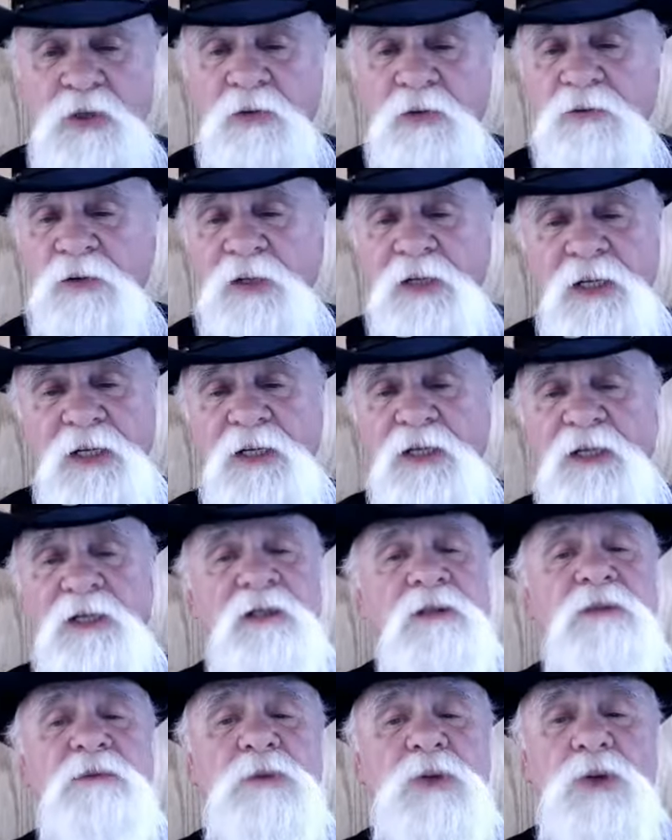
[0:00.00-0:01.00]
on
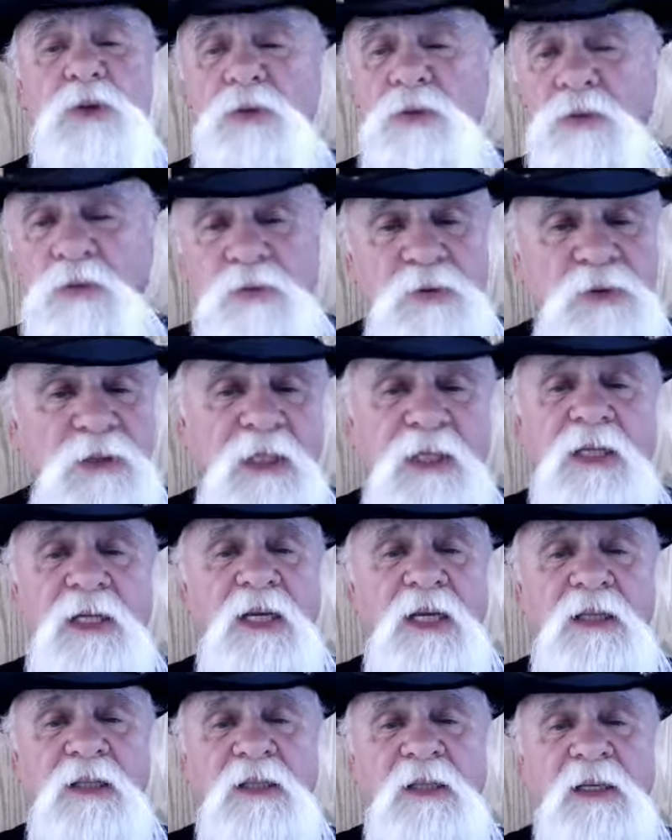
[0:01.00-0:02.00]
any news, any
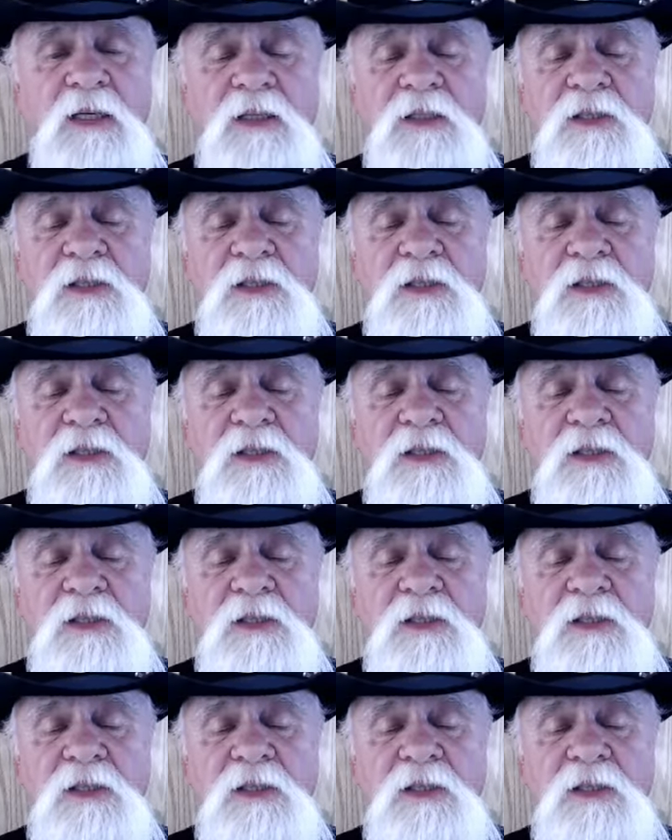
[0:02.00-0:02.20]
anything.